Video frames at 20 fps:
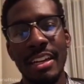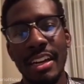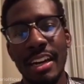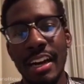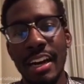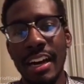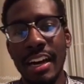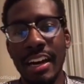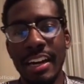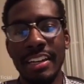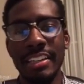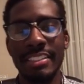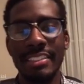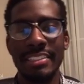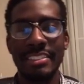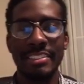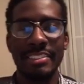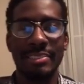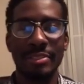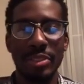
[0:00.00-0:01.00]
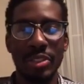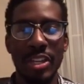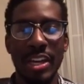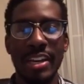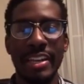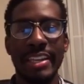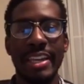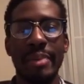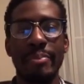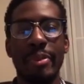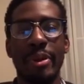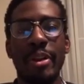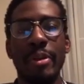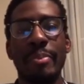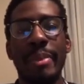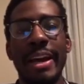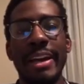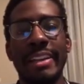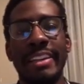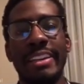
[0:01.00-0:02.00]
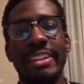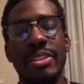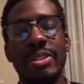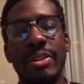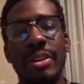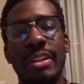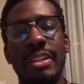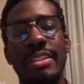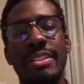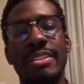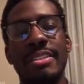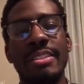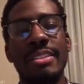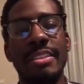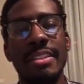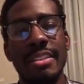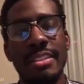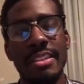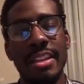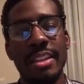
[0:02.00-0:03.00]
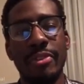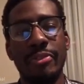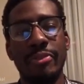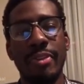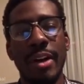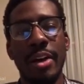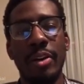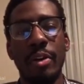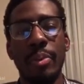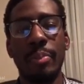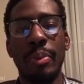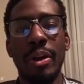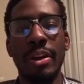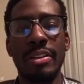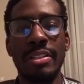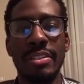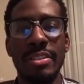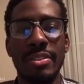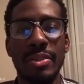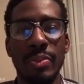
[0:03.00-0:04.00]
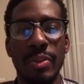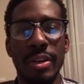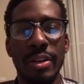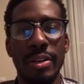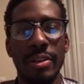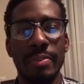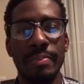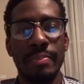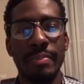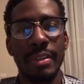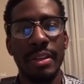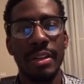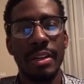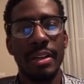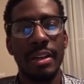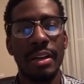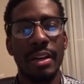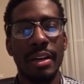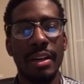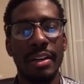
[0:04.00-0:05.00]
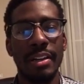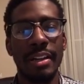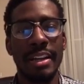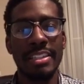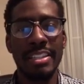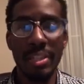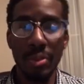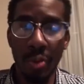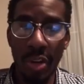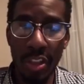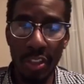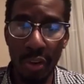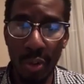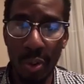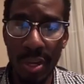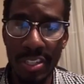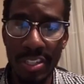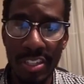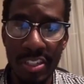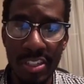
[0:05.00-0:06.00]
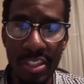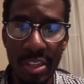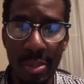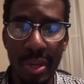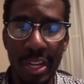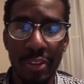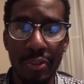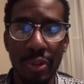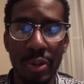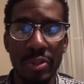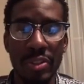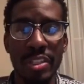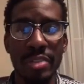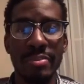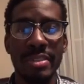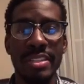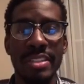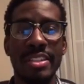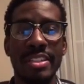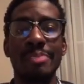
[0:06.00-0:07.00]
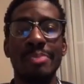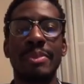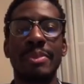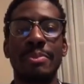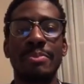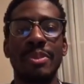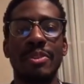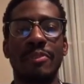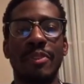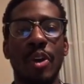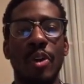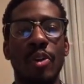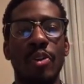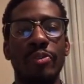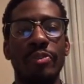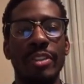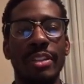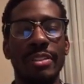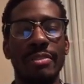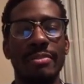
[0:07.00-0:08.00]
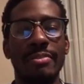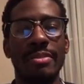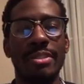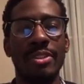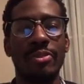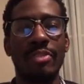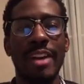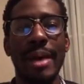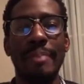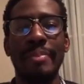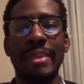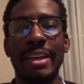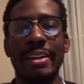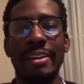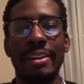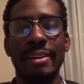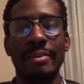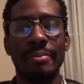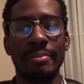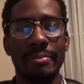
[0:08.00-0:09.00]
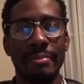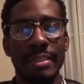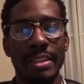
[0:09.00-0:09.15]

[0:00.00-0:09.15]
We'll try to get her back in to at least say the final parts as well. I see one of the questions somebody wrote, some of the symptoms of COVID, to wrap that up.